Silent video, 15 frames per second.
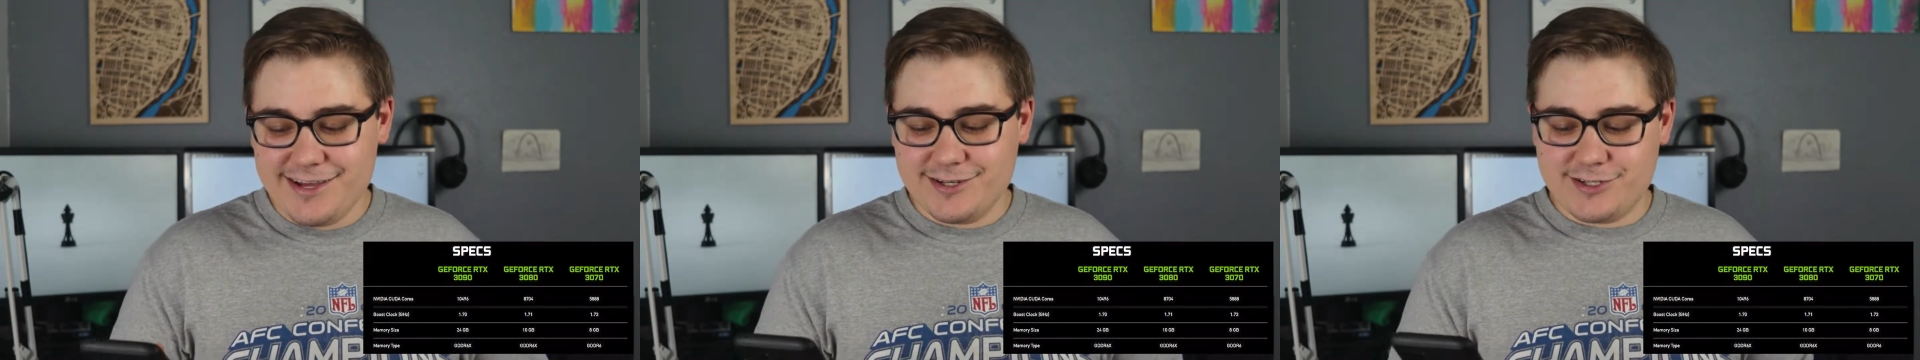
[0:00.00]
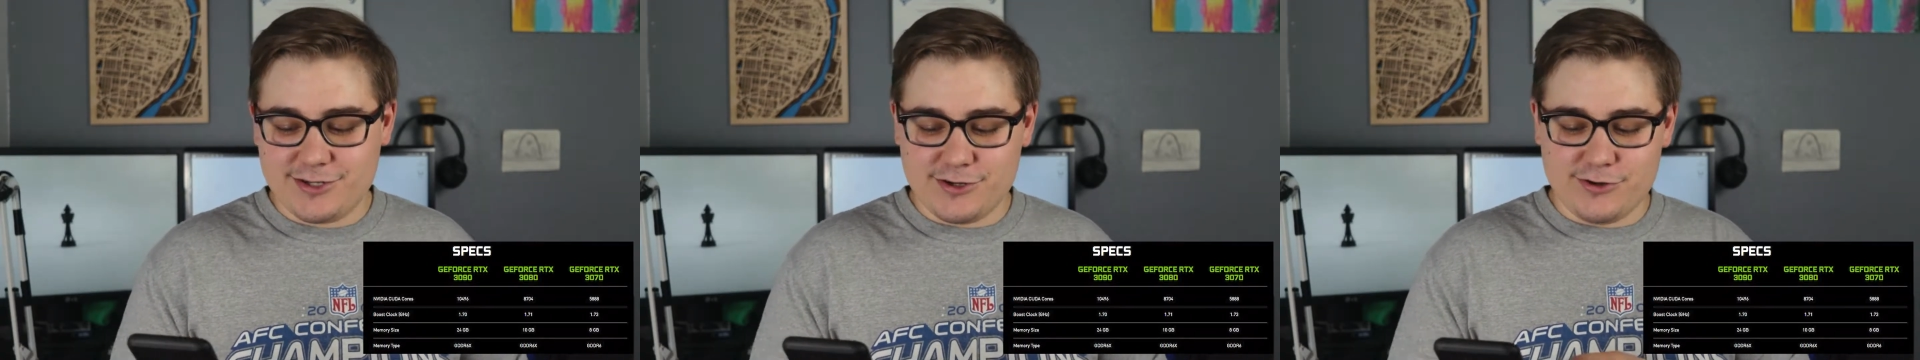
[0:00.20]

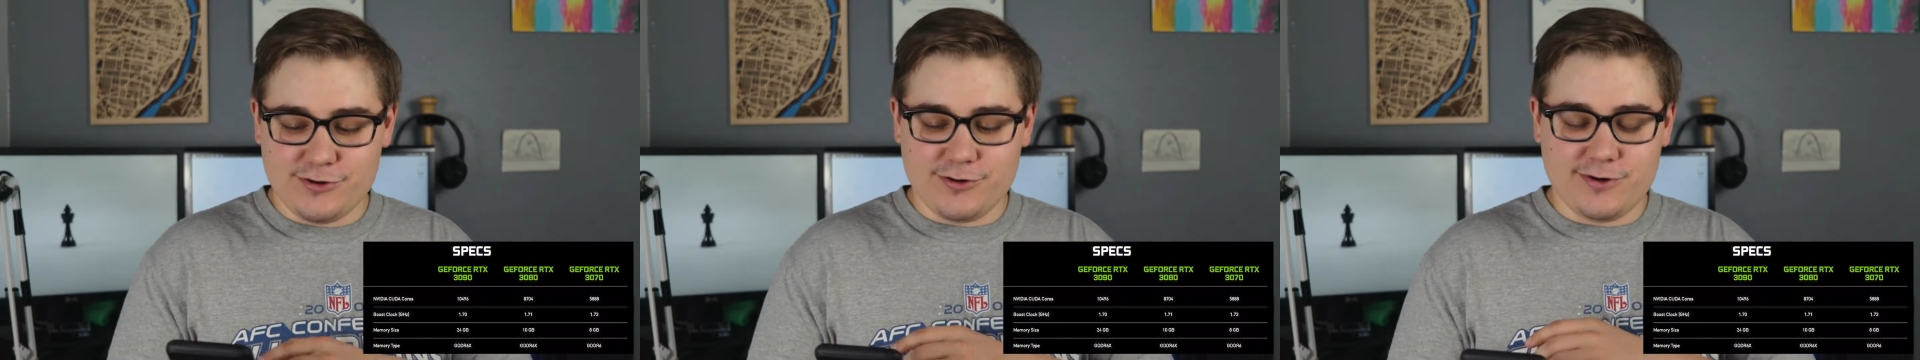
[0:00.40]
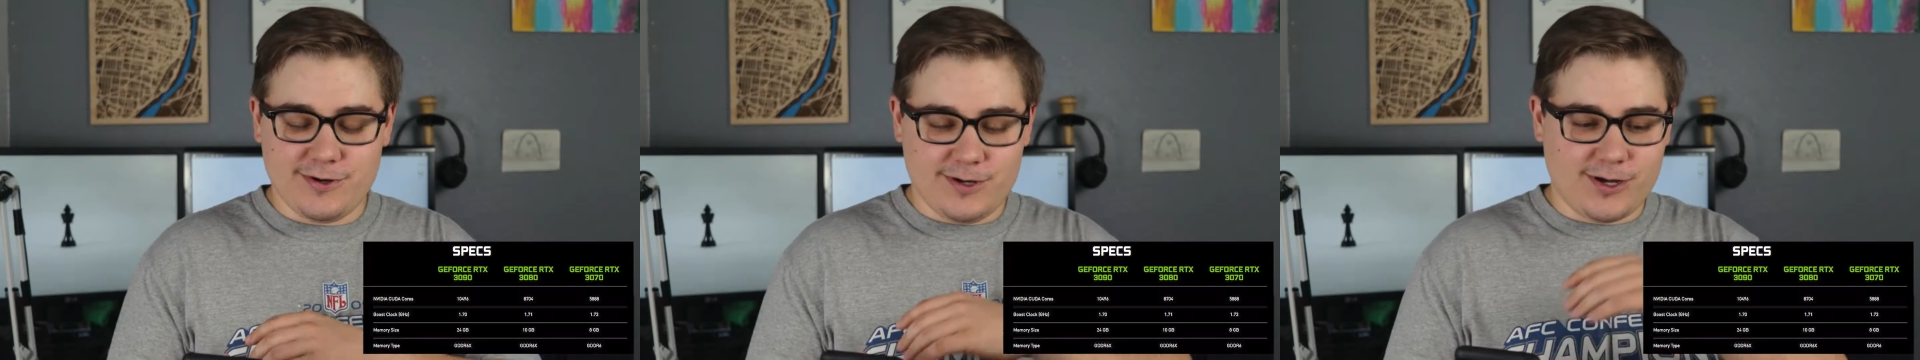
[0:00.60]

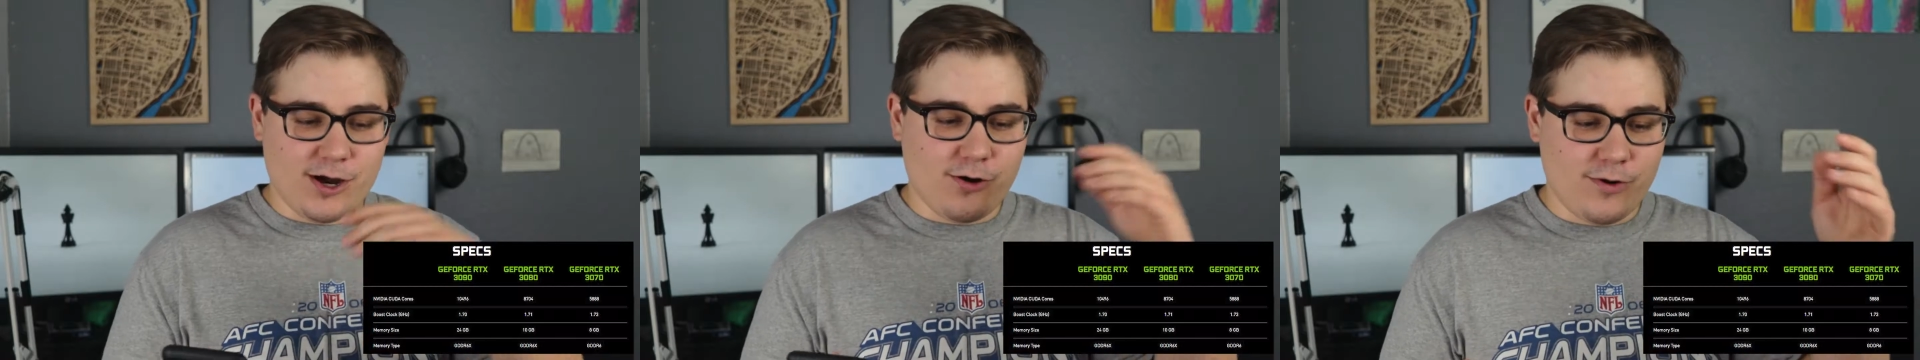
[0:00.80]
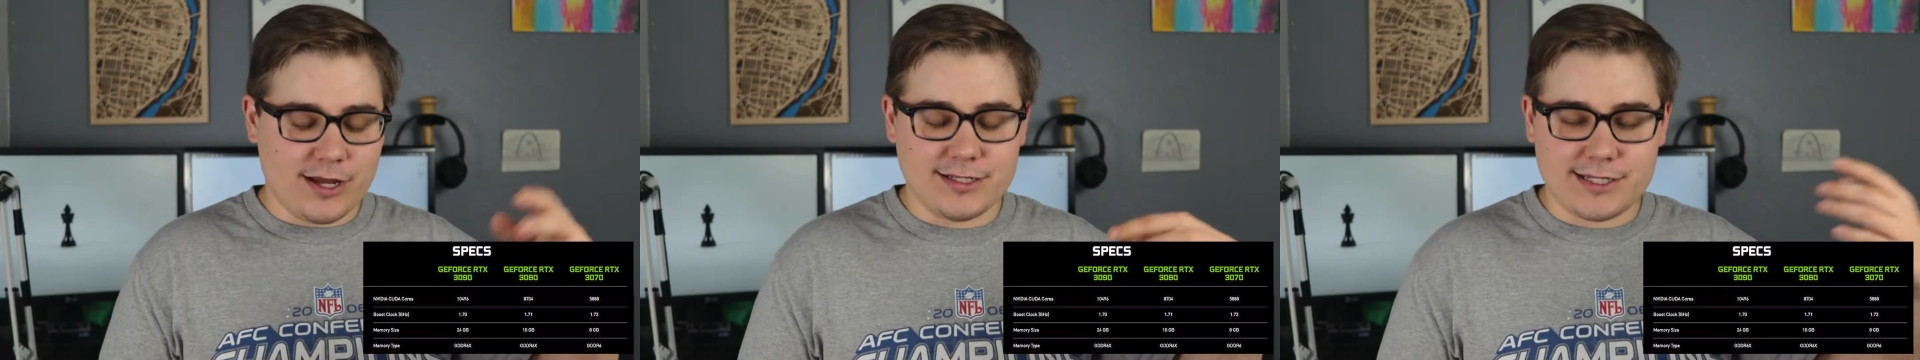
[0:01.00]
to
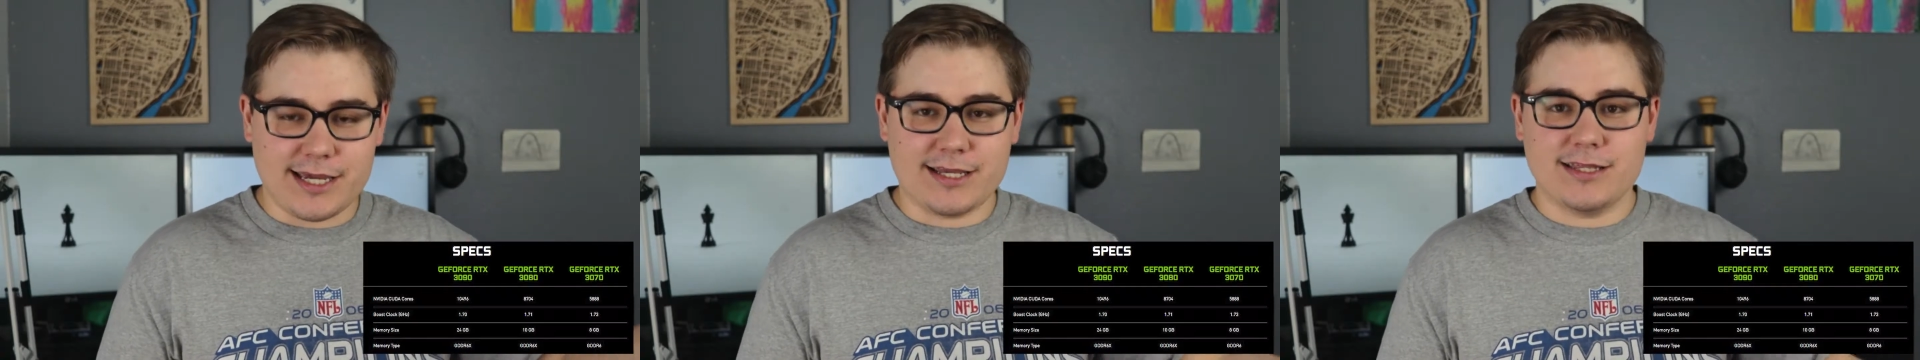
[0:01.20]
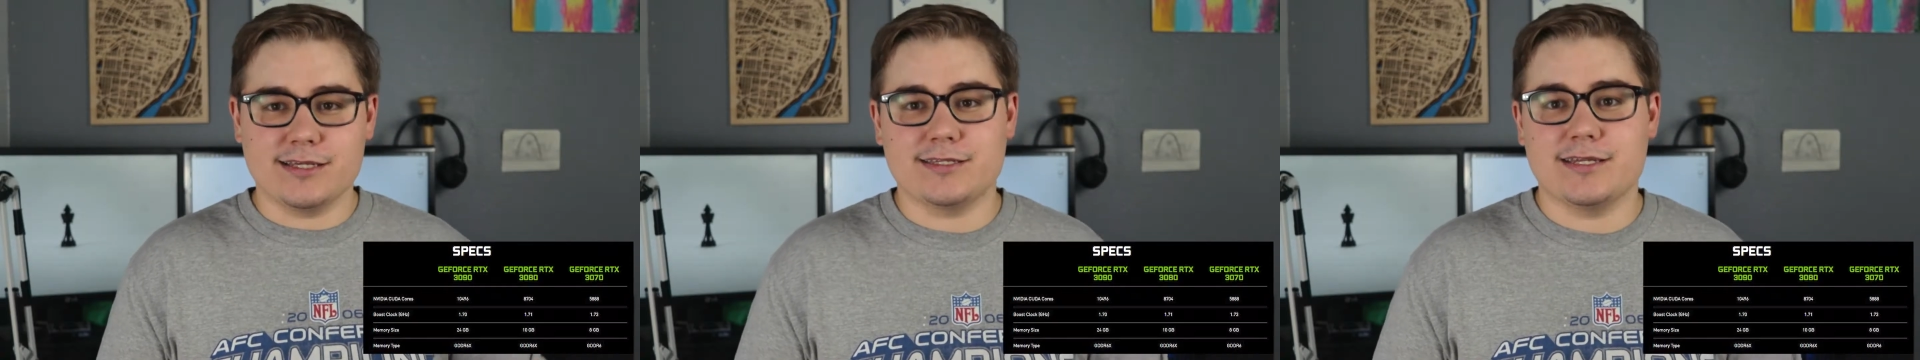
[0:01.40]
go and
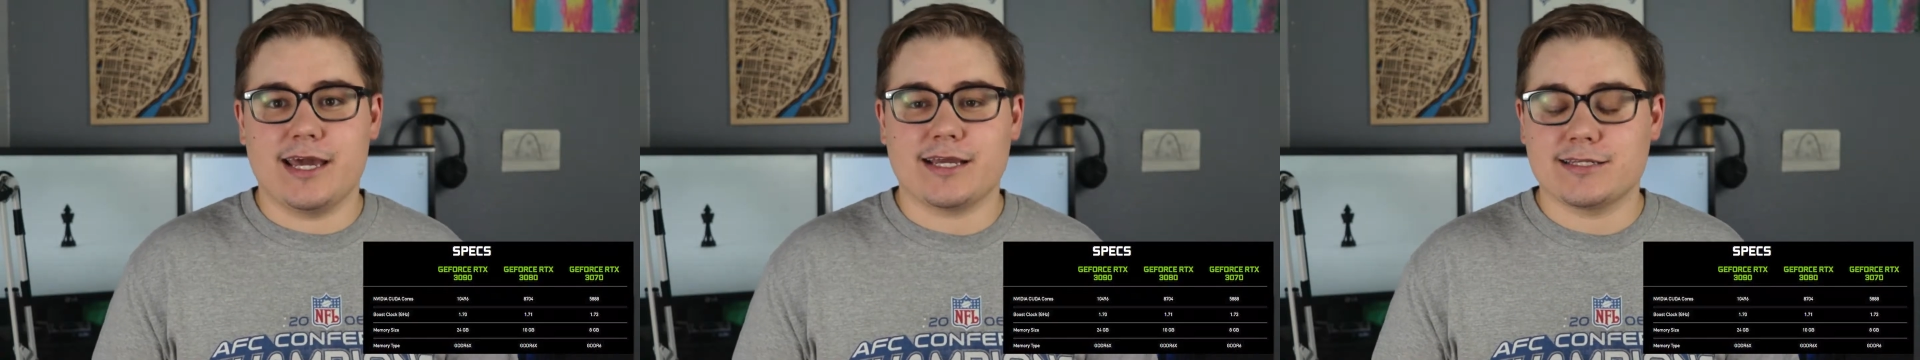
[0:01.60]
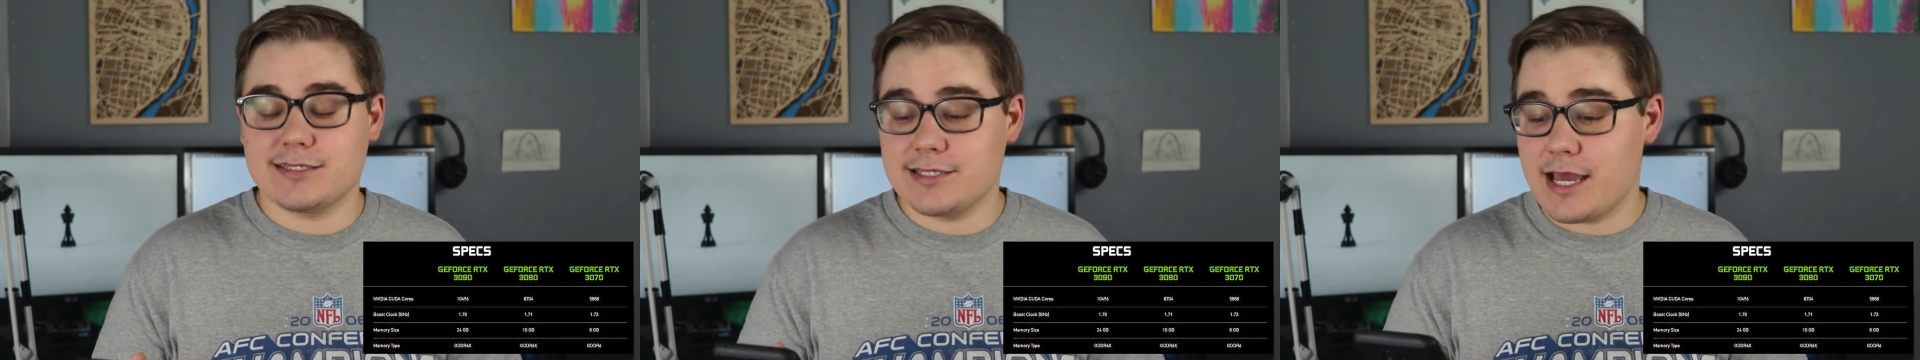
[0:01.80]
take this
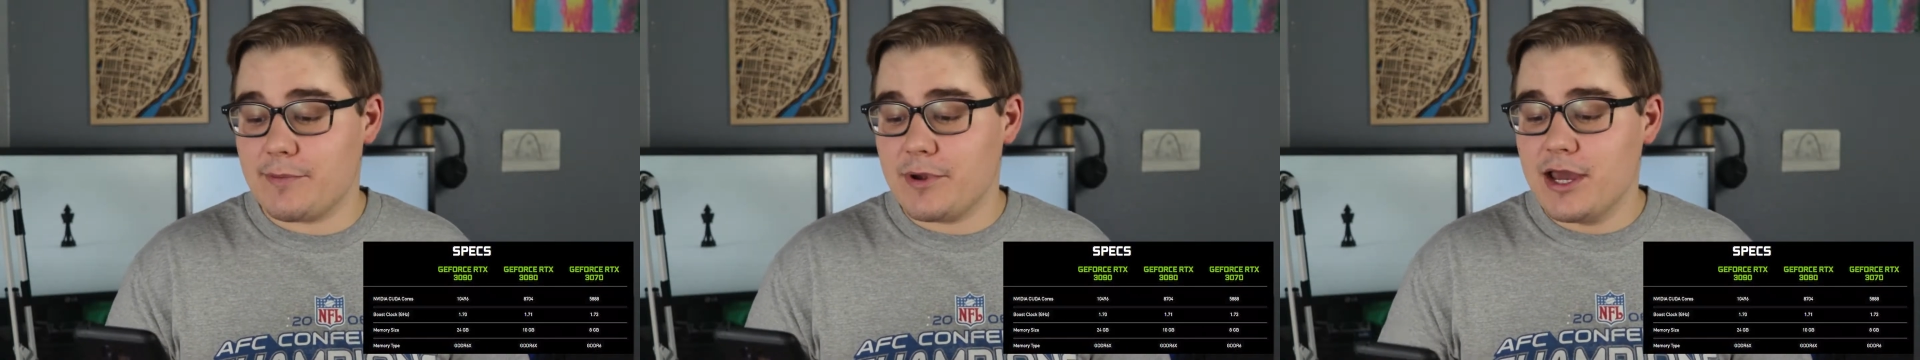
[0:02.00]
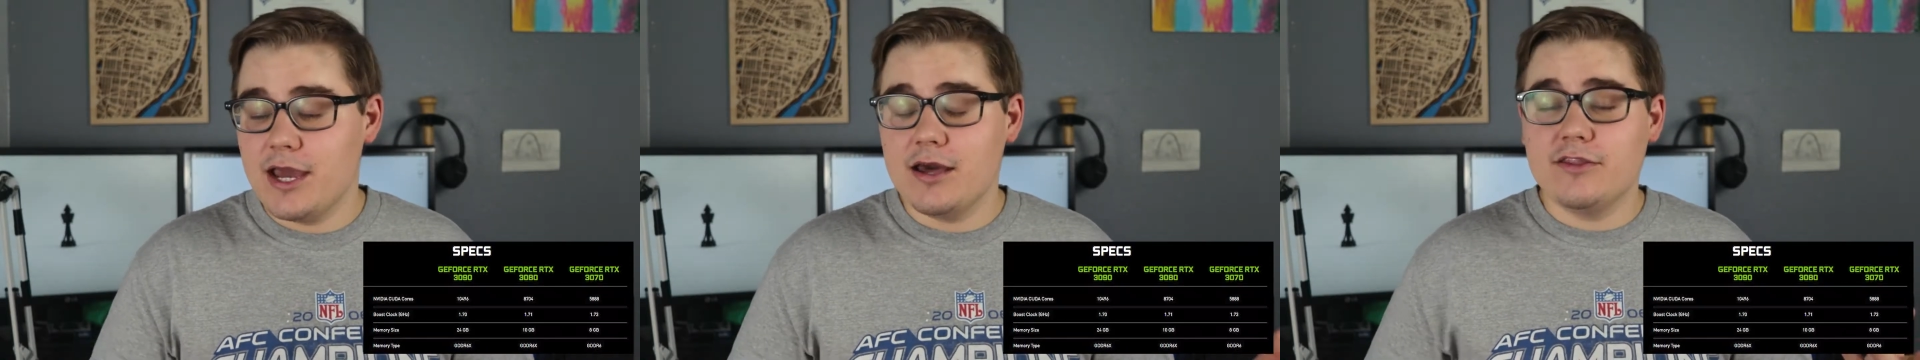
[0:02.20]
next step.